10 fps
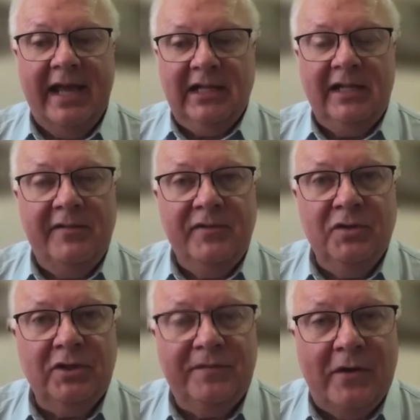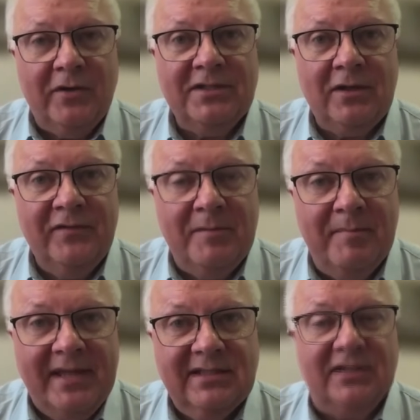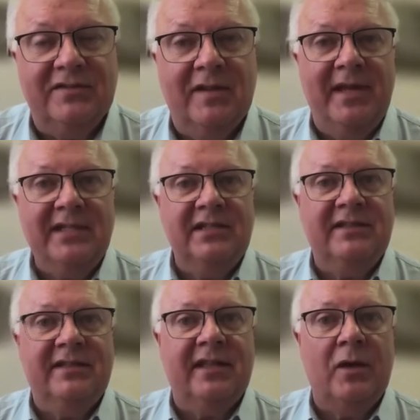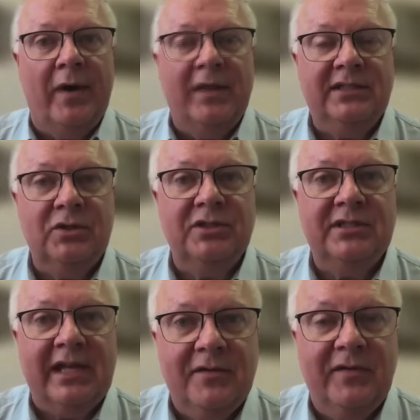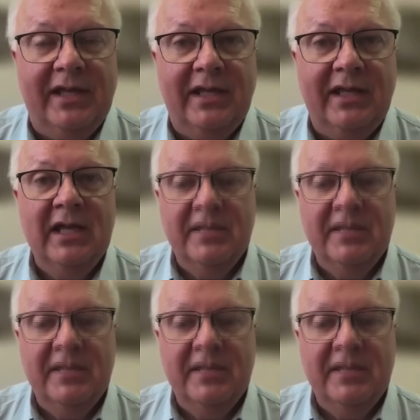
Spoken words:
And you should focus on the message that they went to take there.